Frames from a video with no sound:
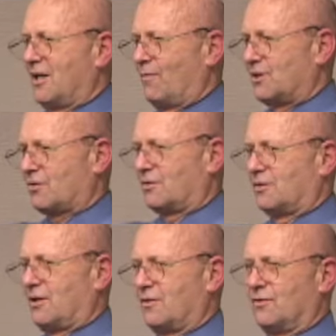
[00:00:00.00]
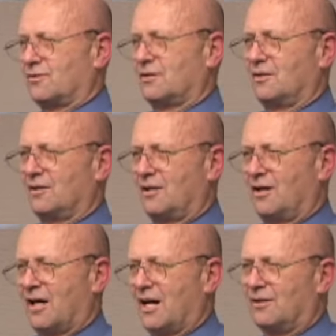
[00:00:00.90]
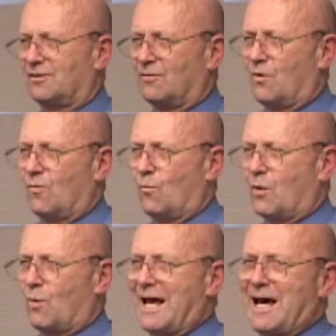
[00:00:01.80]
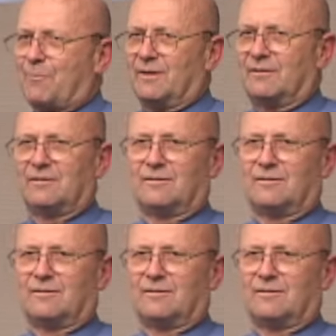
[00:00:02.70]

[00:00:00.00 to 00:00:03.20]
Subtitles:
and we circled all those. And what happened?